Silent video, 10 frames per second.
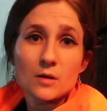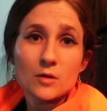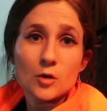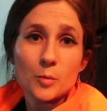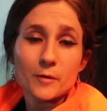
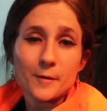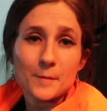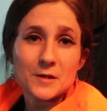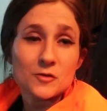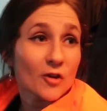uncouple from
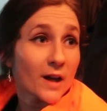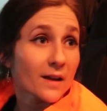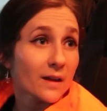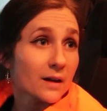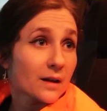this
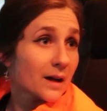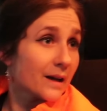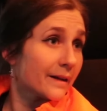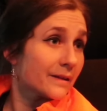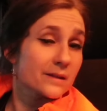trailer
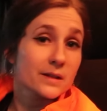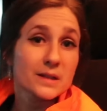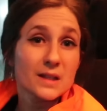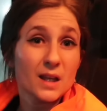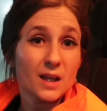and
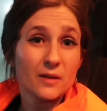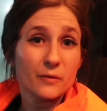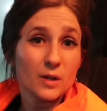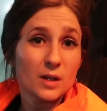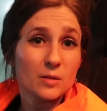see if
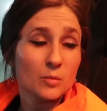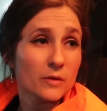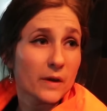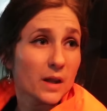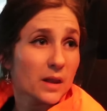we need to
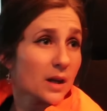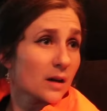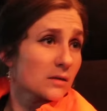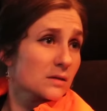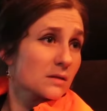move anything
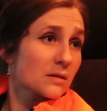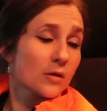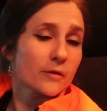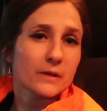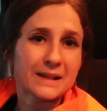else.
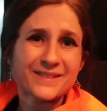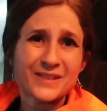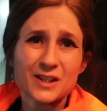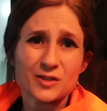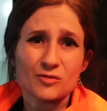Hopefully,
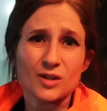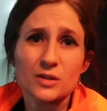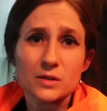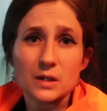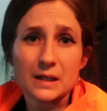fingers
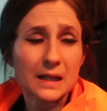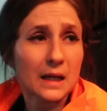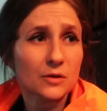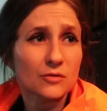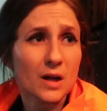crossed, I can
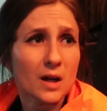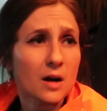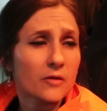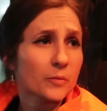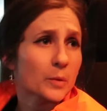get straight
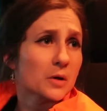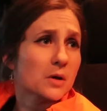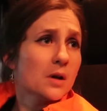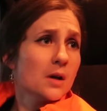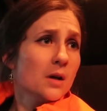off, but
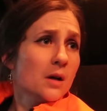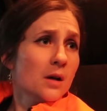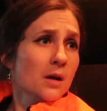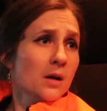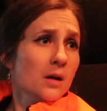
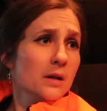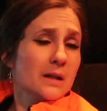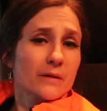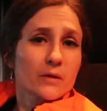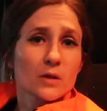
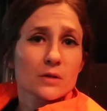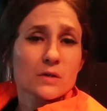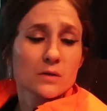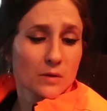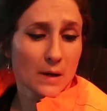you never know
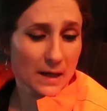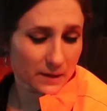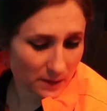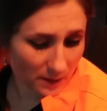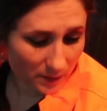till you
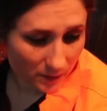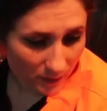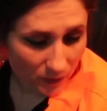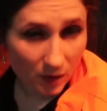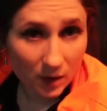ask.
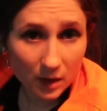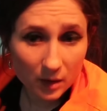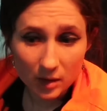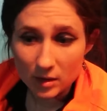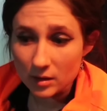So,
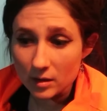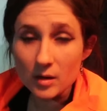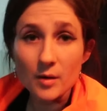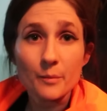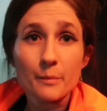
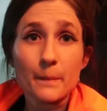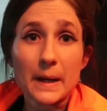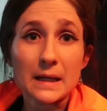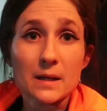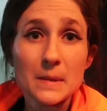
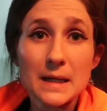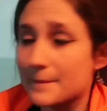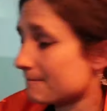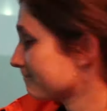back in a minute.